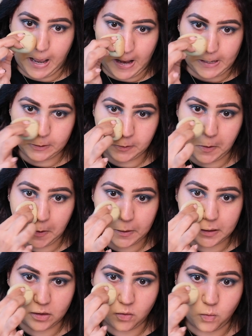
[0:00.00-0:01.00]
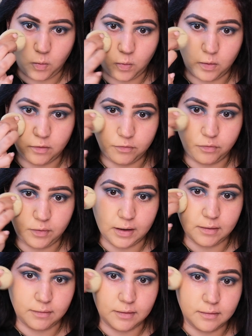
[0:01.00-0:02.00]
alcohol or
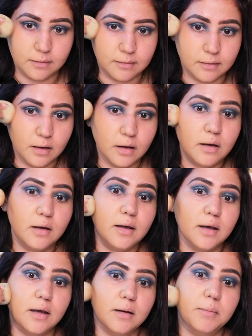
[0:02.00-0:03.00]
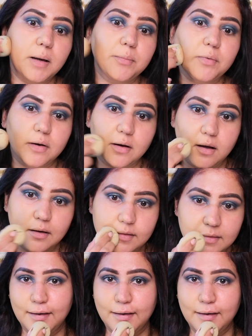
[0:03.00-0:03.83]
fragrance in my products.